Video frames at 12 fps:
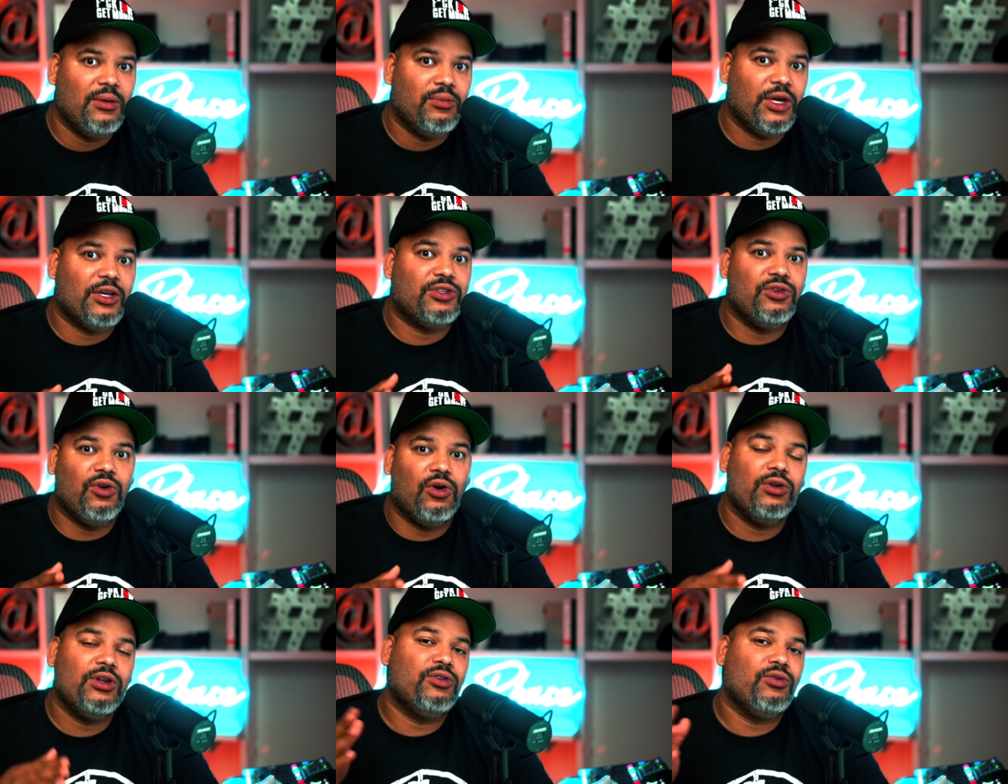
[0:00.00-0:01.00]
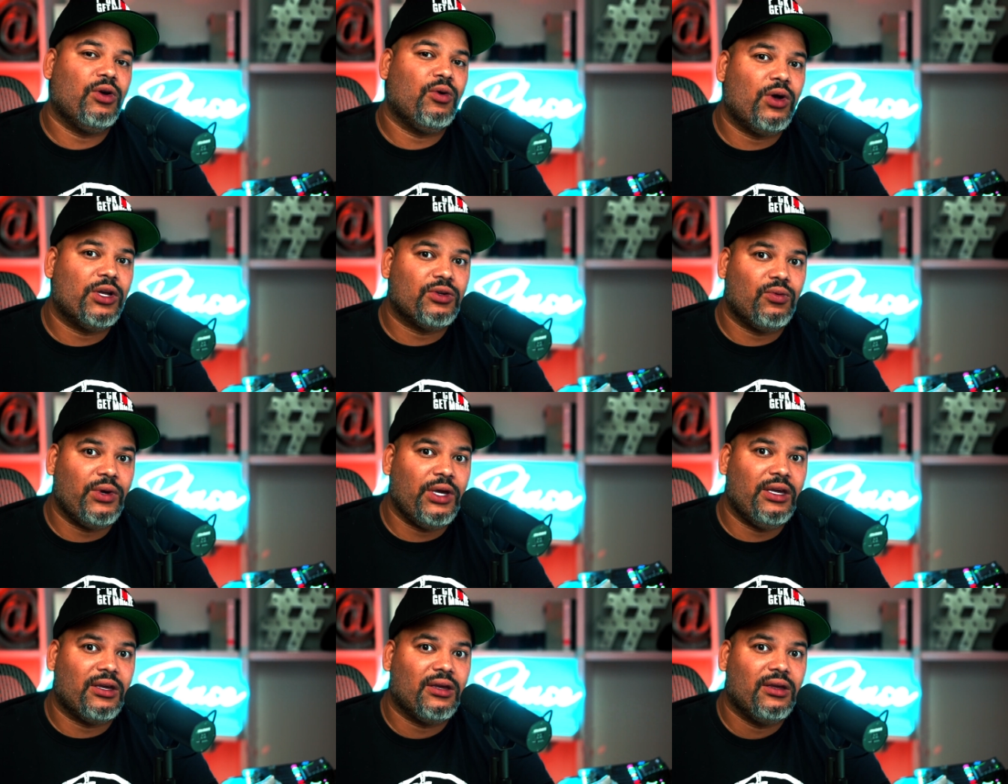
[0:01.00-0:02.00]
because you only do it once a
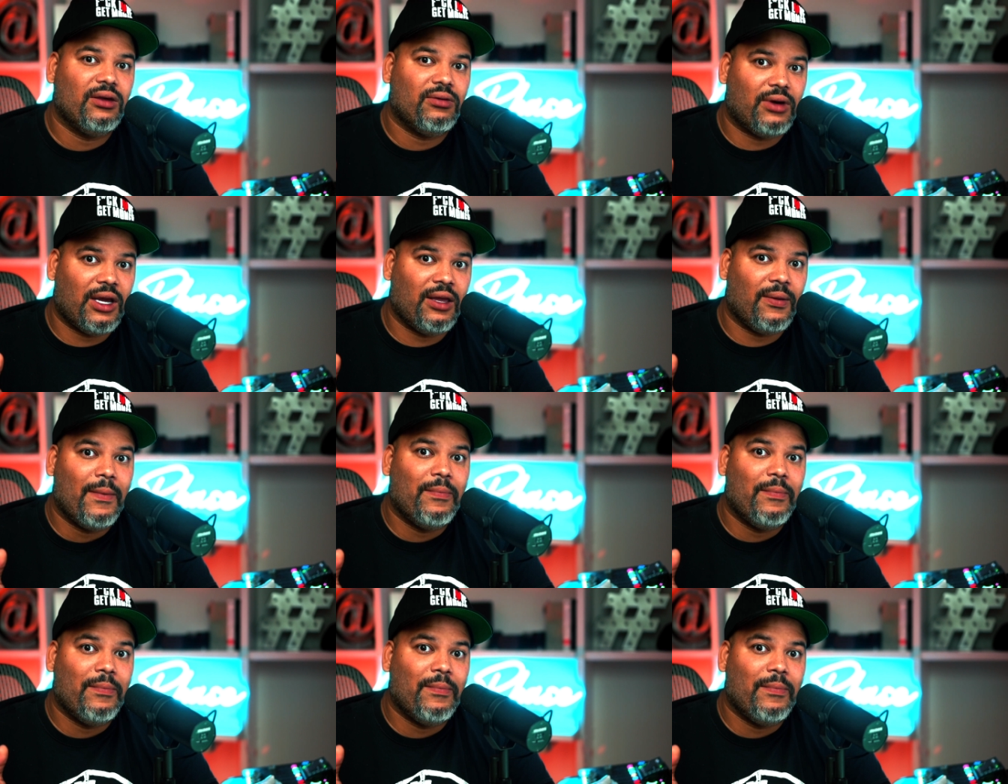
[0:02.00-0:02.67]
week, right?